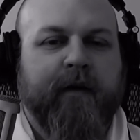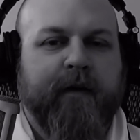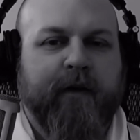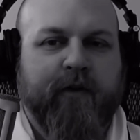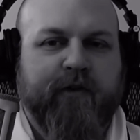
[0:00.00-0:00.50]

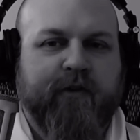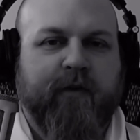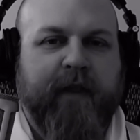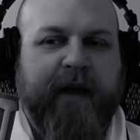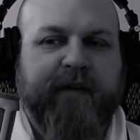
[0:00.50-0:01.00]
you know,
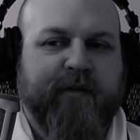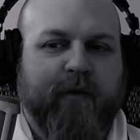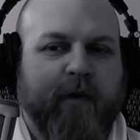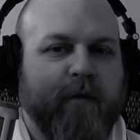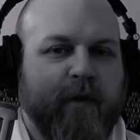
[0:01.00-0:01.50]
that
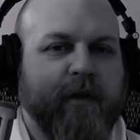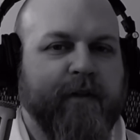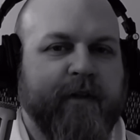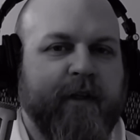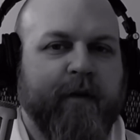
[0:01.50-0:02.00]
story will
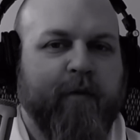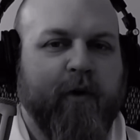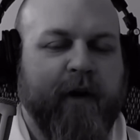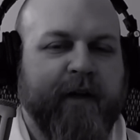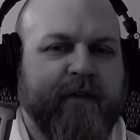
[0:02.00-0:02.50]
continue to
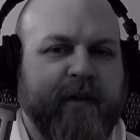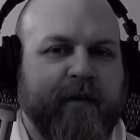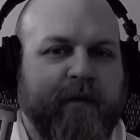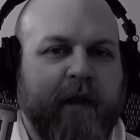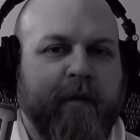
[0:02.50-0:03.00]
progress and
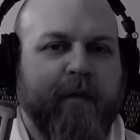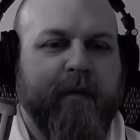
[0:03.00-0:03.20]
develop.